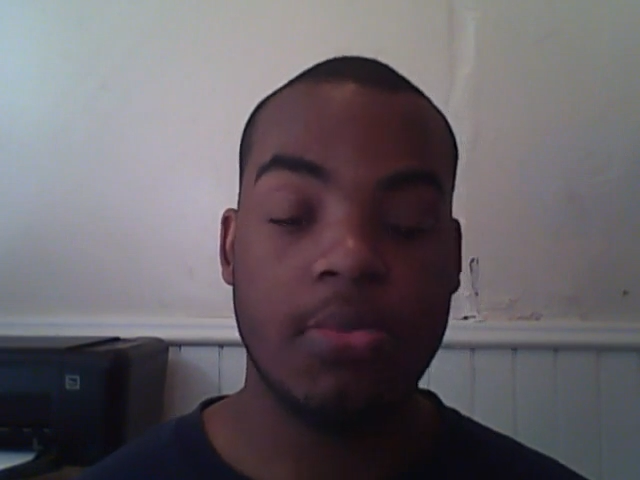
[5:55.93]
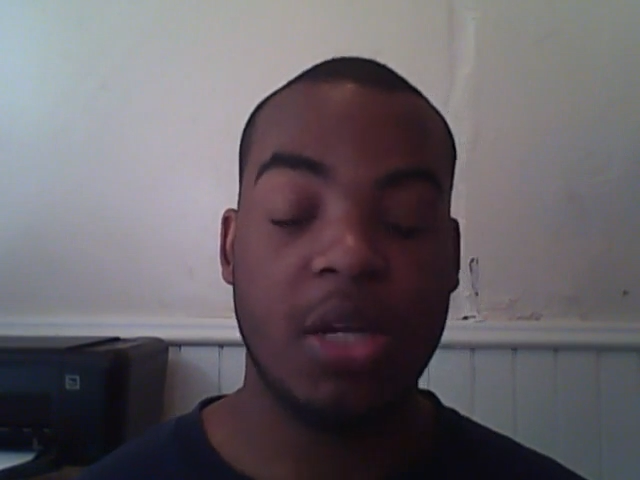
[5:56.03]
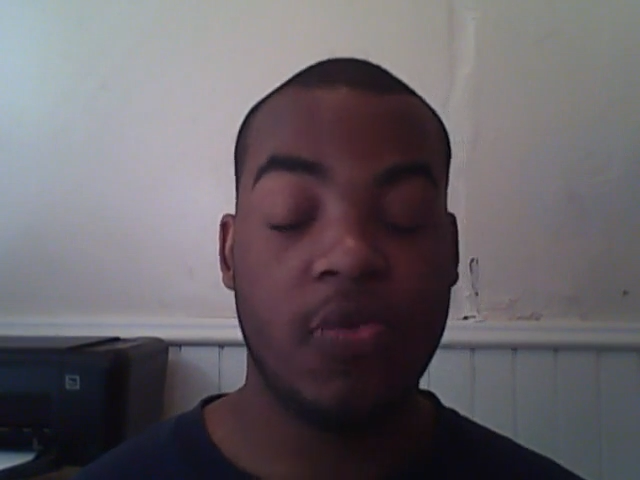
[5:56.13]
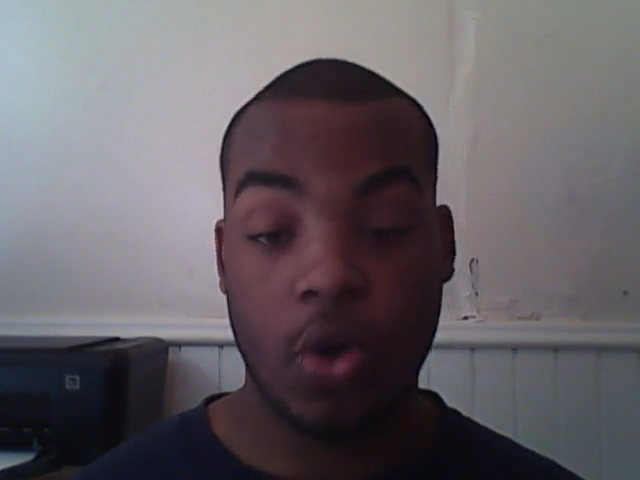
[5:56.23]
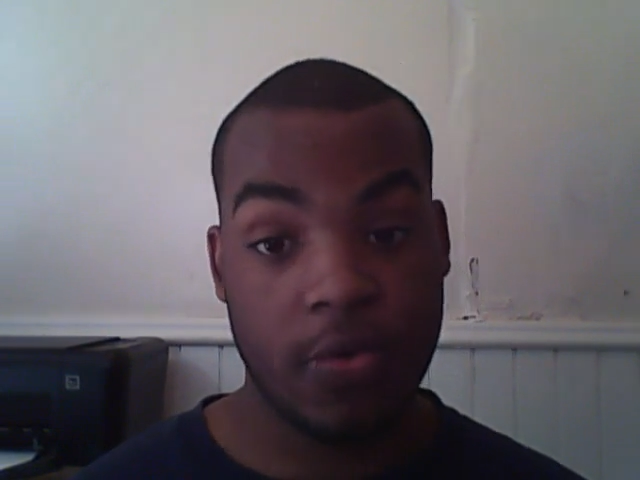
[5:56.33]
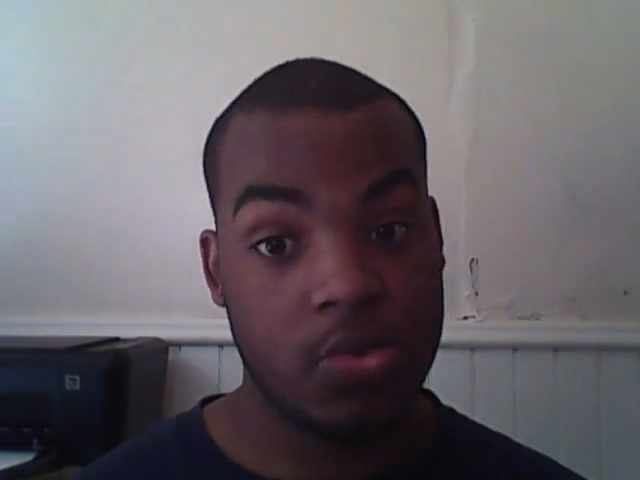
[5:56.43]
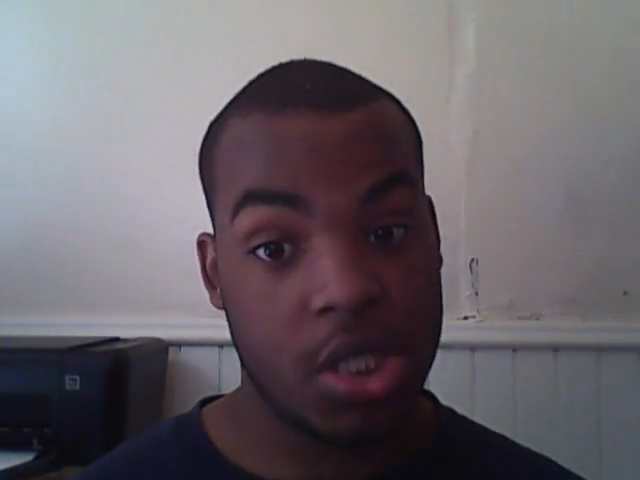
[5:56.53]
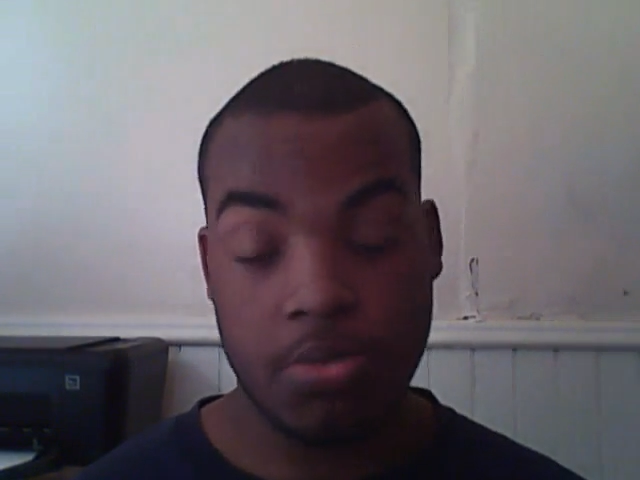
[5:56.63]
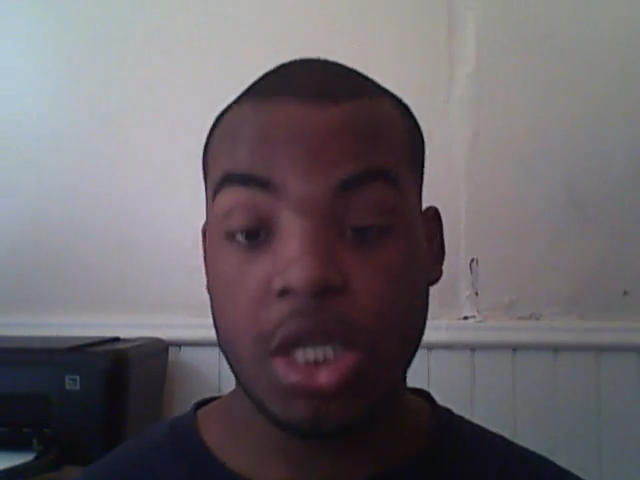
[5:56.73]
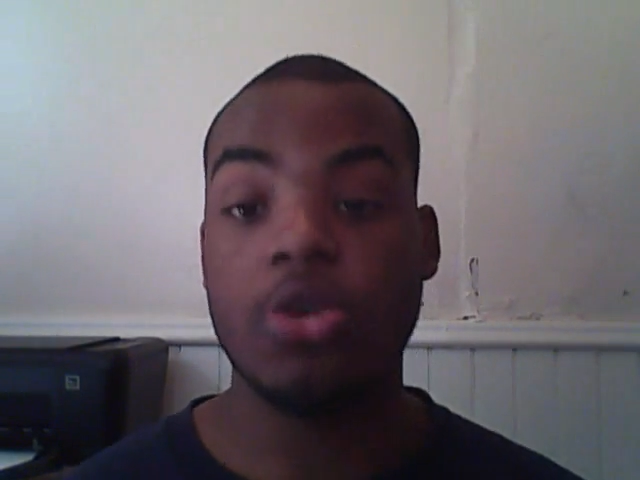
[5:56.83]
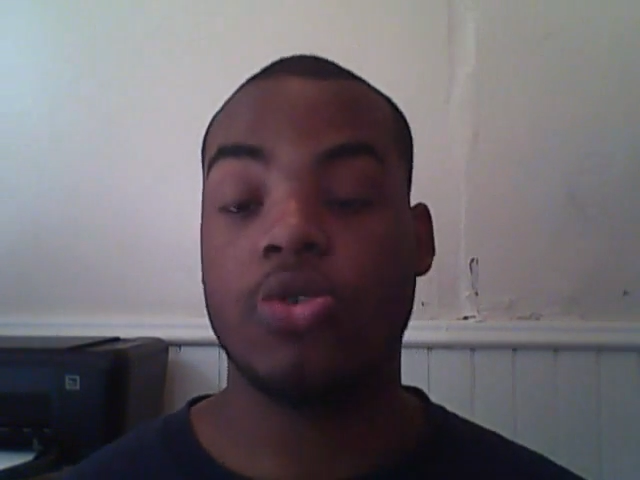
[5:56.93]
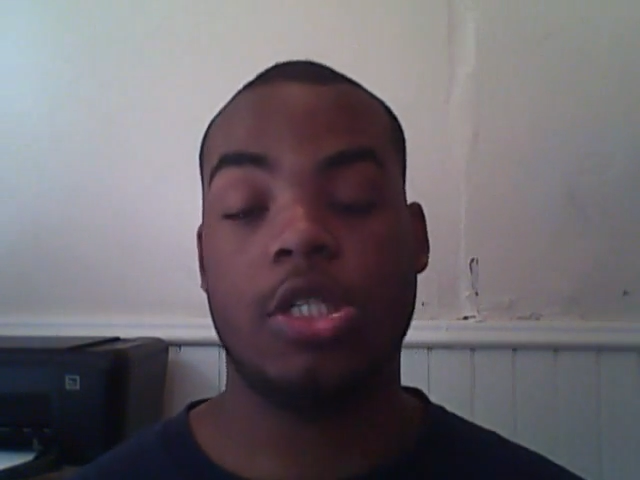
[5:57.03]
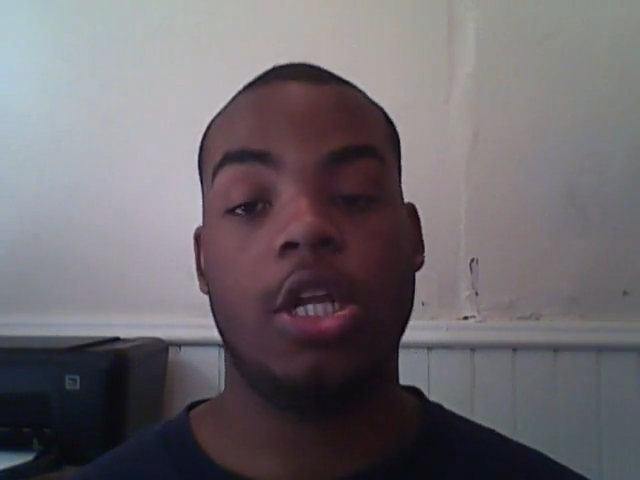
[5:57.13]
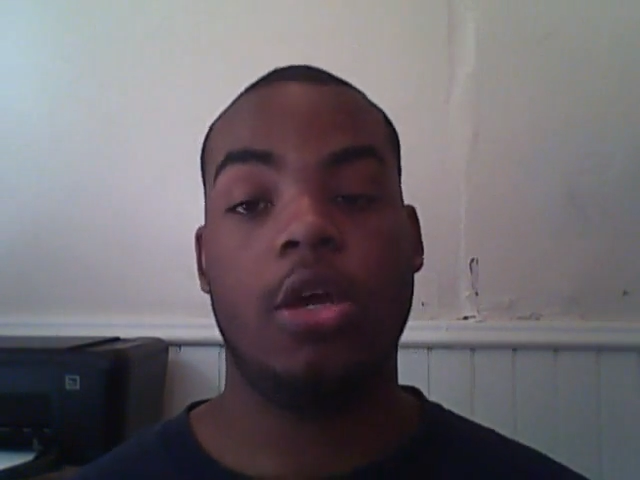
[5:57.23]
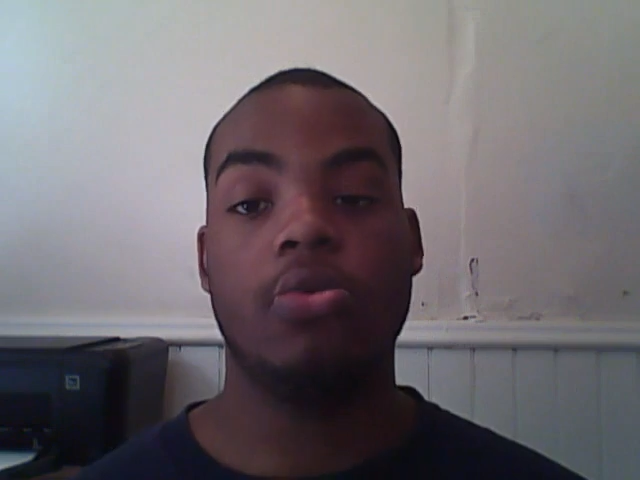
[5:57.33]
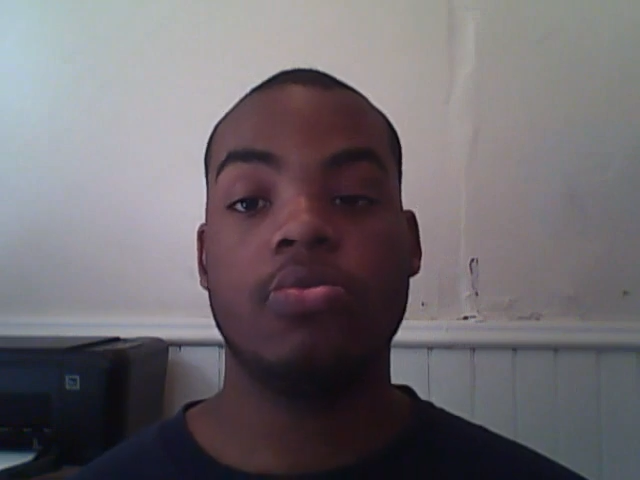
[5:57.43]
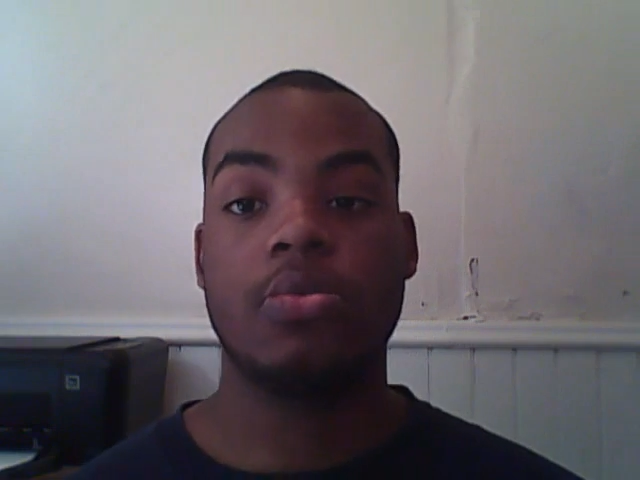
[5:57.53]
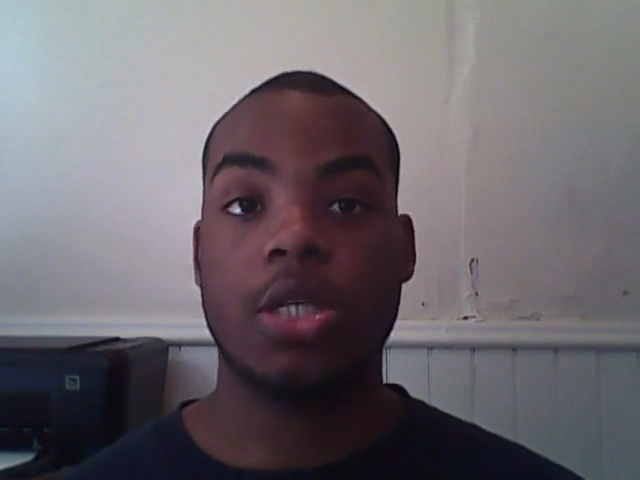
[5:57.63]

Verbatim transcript: to me for some years now.